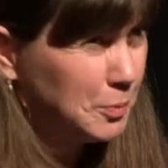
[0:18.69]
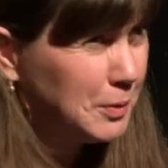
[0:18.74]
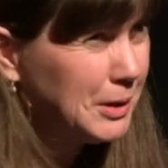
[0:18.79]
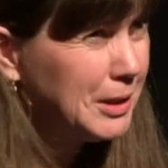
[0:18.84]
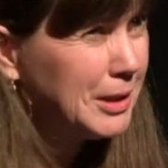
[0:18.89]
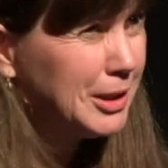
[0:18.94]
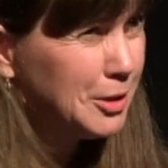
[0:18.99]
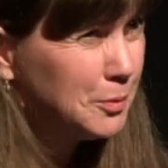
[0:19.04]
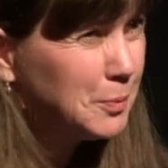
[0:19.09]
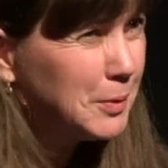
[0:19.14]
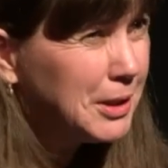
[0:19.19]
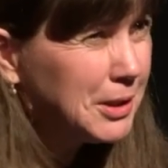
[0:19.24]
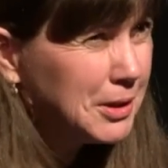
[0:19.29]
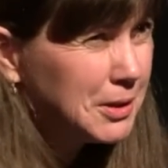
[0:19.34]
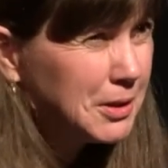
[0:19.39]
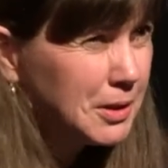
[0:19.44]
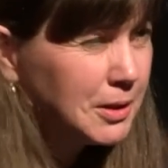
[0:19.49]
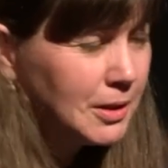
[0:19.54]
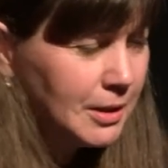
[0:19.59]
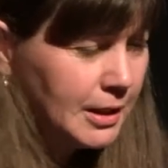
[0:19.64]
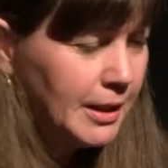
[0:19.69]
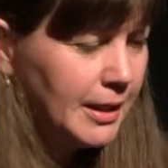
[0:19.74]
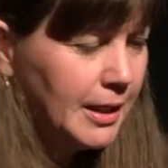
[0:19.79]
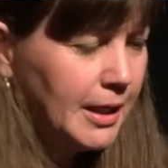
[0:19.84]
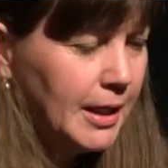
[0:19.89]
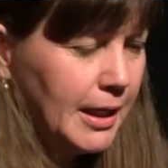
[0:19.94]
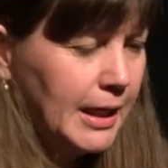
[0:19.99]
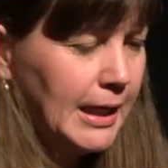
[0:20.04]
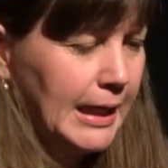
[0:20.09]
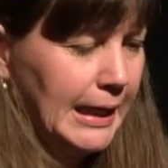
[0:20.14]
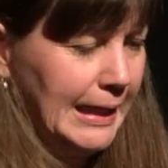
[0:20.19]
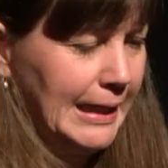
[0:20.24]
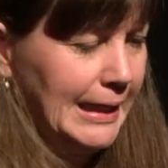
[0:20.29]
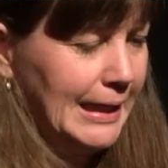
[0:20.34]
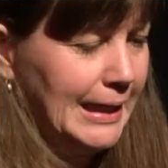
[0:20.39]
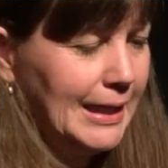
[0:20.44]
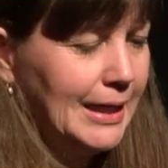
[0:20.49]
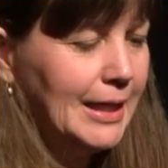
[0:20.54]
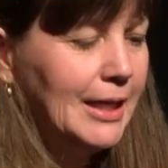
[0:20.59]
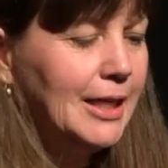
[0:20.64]
really real.
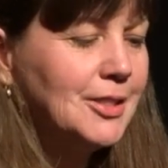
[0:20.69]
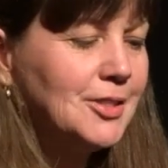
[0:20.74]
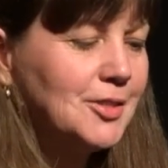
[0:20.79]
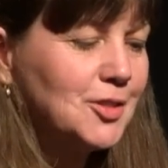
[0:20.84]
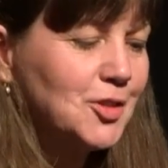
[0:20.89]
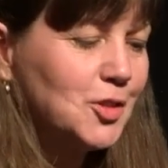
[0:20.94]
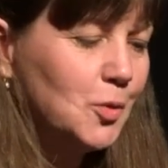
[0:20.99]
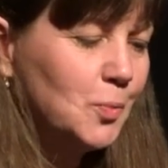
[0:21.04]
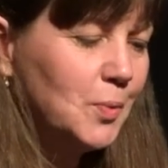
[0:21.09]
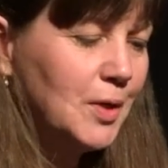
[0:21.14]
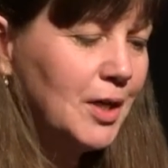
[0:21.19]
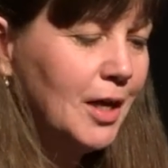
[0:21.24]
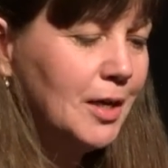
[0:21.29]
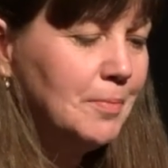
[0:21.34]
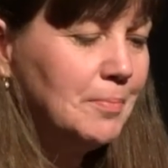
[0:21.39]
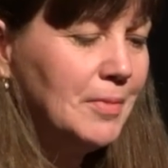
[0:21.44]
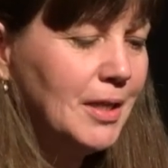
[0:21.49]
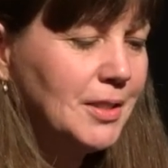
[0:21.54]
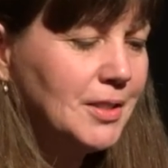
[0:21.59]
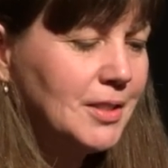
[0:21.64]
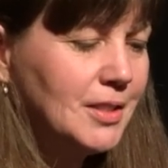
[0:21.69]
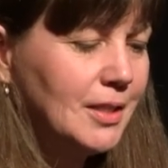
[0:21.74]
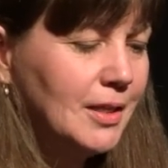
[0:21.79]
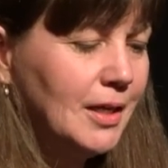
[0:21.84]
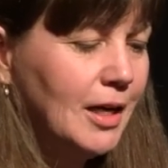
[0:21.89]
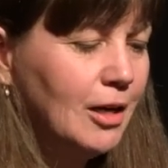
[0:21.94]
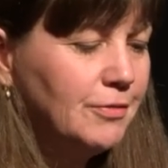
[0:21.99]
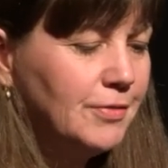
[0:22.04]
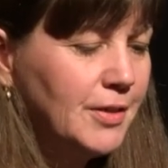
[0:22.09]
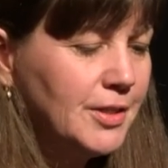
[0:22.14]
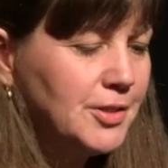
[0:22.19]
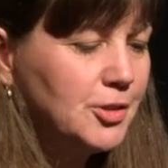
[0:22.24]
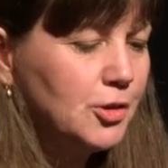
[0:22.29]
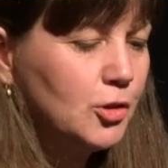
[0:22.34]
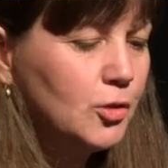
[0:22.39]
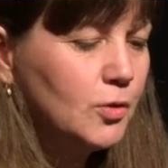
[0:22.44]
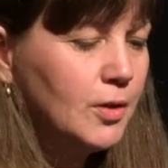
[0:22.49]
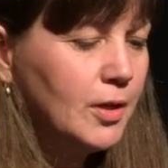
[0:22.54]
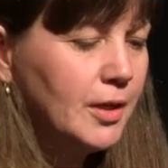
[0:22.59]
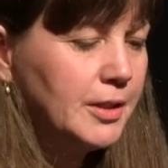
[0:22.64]
And so when I met uh, Alfonso
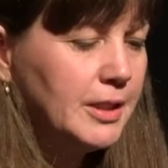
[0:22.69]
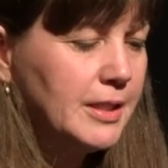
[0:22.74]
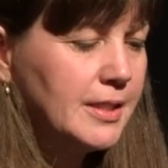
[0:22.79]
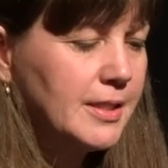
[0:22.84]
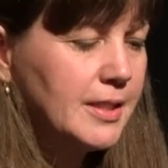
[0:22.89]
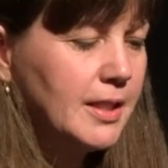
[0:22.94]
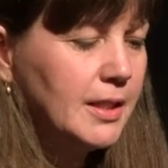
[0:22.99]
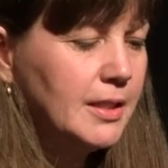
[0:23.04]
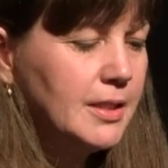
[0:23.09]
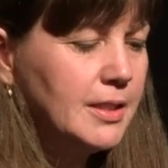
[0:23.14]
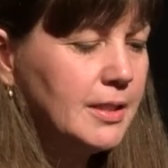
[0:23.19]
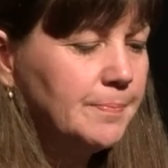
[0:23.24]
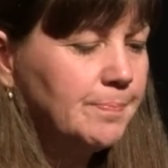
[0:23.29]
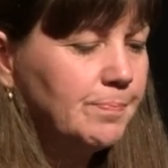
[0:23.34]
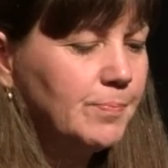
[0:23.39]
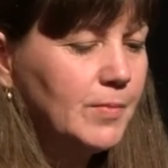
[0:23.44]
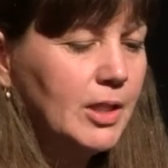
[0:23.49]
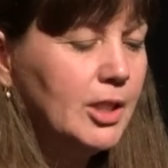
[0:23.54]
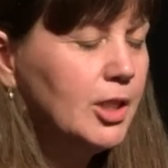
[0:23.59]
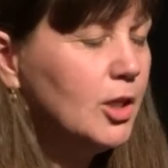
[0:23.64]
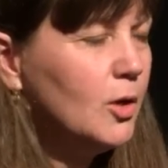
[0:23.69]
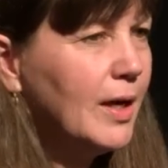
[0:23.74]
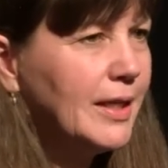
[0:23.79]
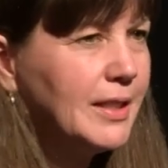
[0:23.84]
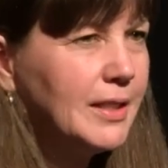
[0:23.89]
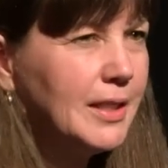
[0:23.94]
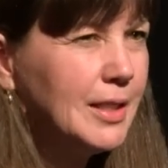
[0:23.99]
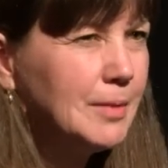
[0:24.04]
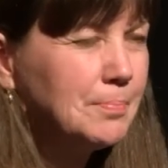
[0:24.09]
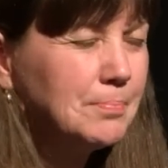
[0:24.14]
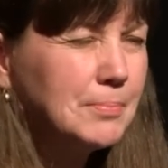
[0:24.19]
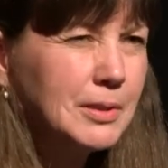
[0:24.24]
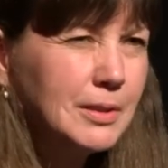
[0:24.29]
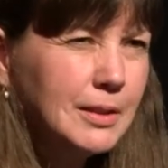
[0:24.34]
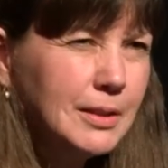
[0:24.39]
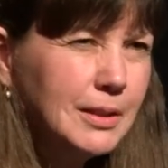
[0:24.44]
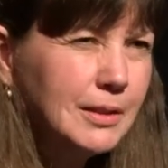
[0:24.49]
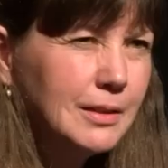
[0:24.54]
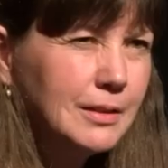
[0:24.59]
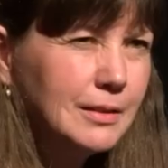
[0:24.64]
Cuarón, he said, you know, I can't
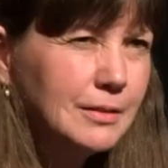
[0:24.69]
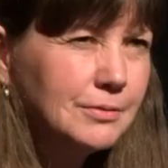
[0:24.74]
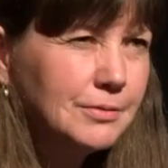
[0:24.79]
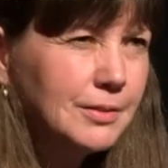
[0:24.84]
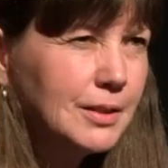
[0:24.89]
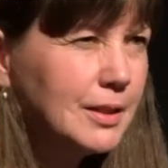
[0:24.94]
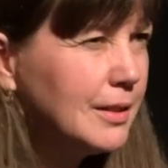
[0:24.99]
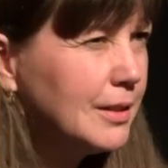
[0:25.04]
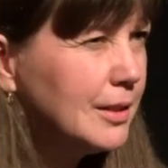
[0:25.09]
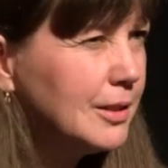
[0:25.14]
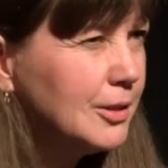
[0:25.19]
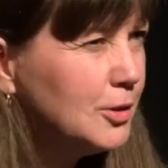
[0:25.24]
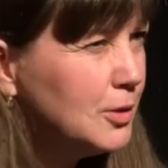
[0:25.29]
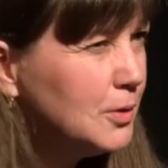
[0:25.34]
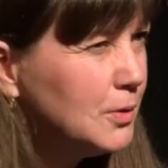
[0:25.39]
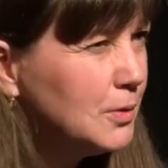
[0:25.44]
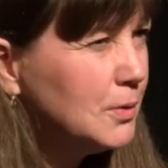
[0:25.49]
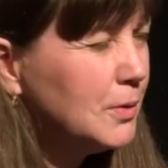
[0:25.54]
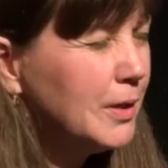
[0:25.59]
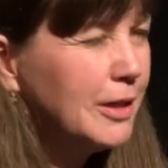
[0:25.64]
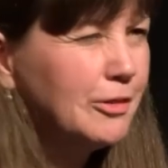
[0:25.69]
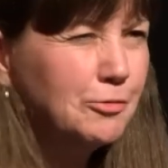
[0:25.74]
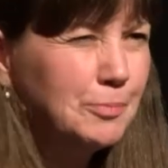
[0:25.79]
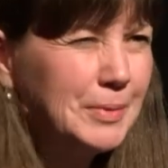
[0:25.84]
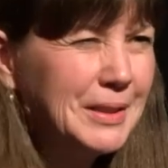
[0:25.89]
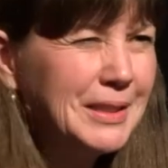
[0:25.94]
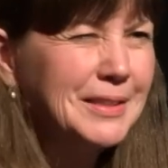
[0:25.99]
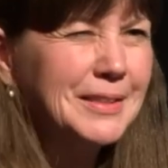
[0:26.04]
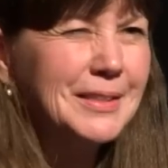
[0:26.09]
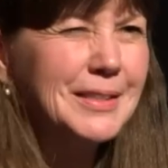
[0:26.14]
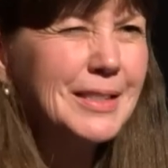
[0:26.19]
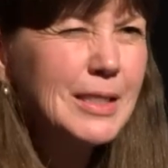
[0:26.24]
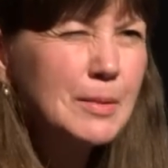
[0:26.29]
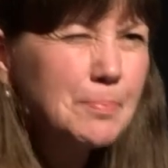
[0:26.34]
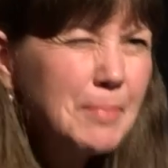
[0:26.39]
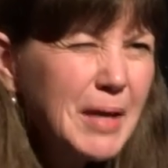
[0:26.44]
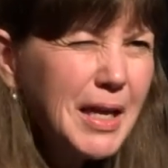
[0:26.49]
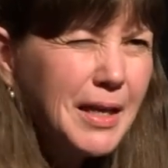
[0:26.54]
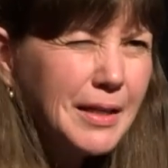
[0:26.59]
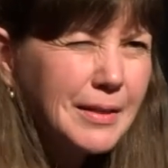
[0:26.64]
believe that you have been to
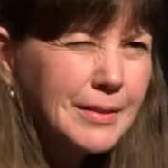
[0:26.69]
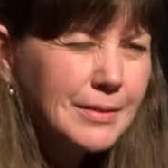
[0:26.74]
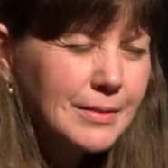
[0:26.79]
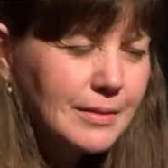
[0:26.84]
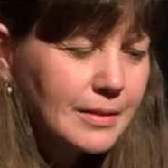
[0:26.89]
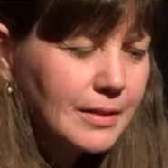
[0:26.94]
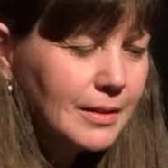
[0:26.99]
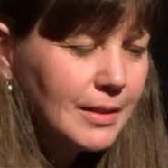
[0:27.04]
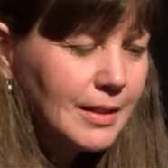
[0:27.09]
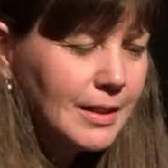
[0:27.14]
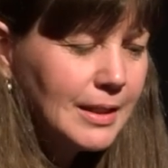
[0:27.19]
space.